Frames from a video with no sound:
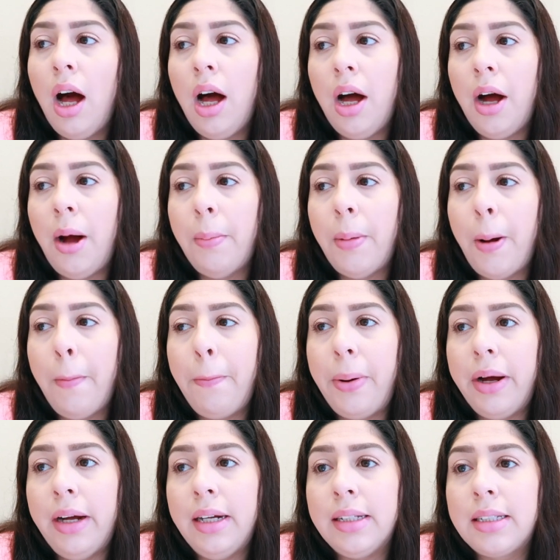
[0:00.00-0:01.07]
Um,
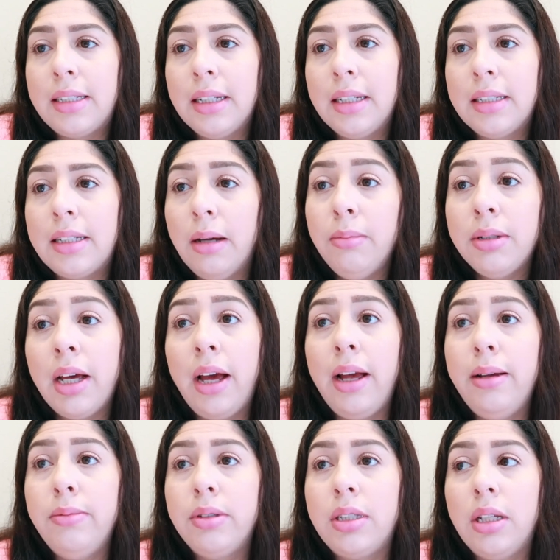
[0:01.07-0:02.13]
but
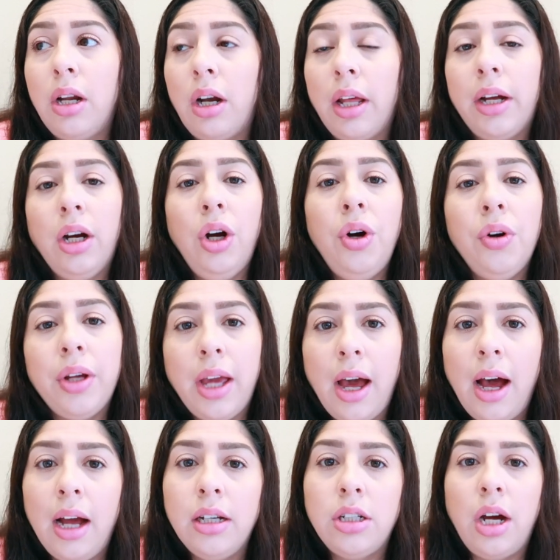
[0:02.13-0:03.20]
sometimes they're like, oh
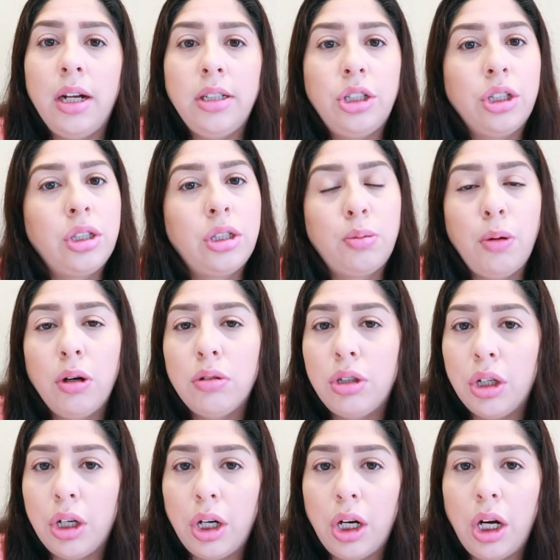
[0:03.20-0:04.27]
yeah, I, I, just spoke
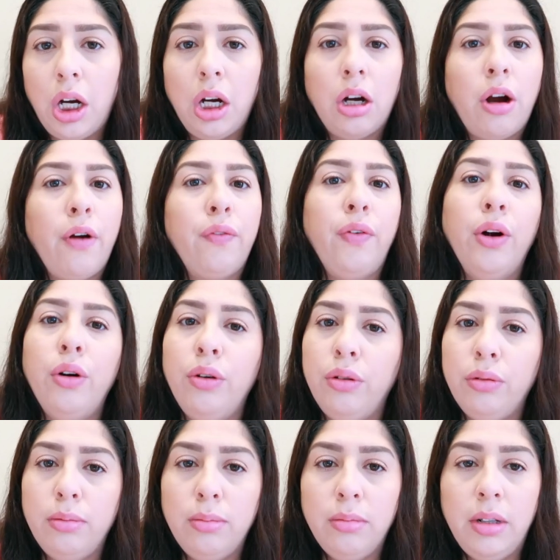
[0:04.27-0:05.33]
to her, her
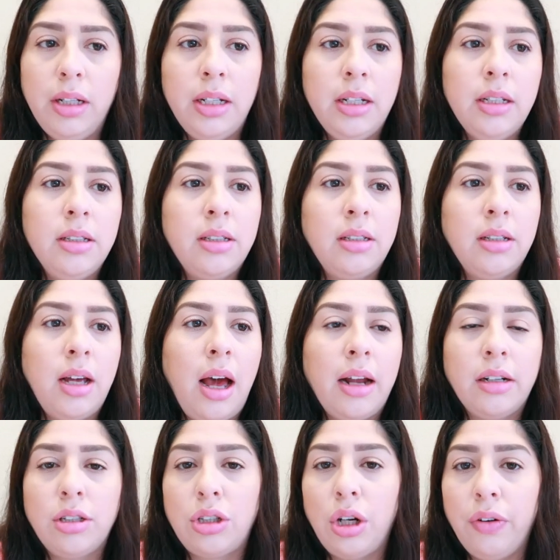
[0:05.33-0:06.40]
phone is
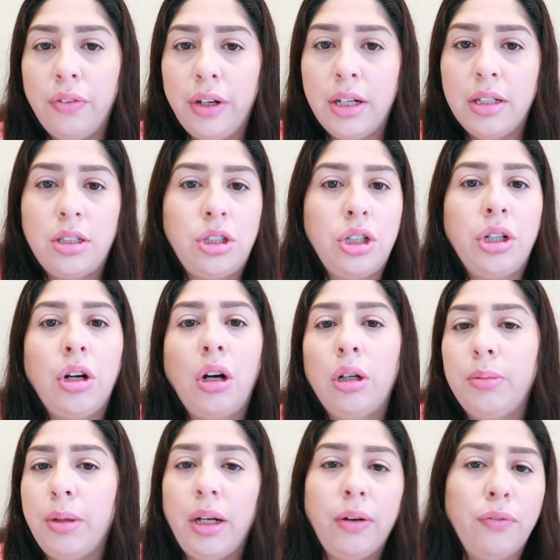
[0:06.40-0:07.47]
out of service, she
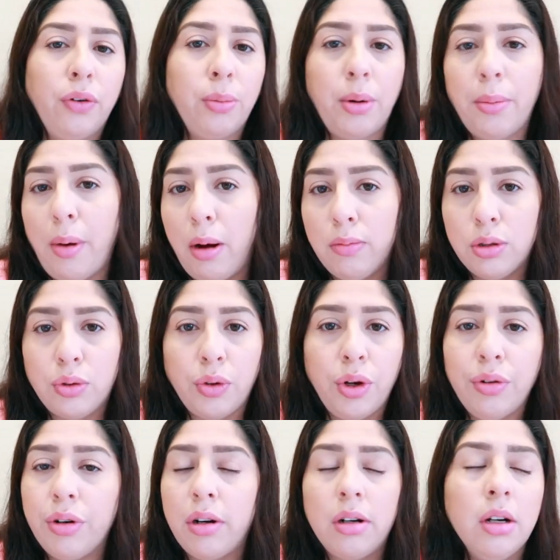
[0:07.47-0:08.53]
called me from her mom's
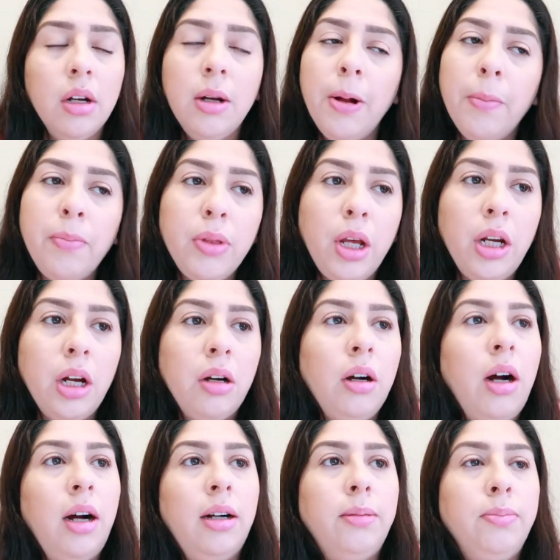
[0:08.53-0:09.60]
phone, or, you
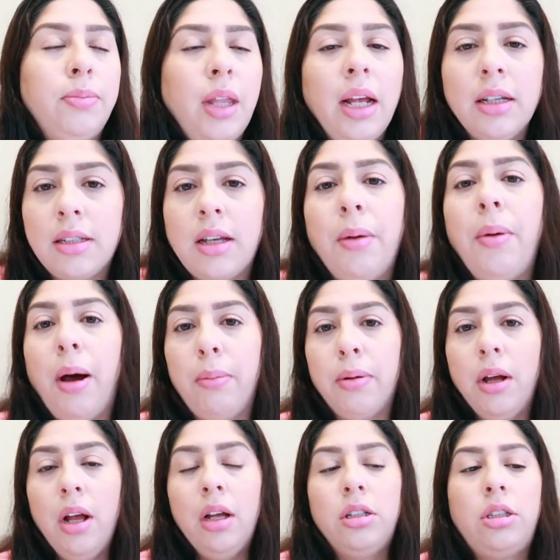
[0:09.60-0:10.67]
know, um, things come
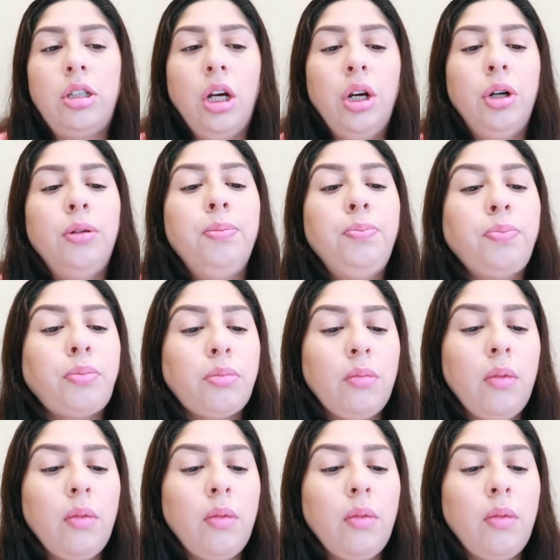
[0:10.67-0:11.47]
up. So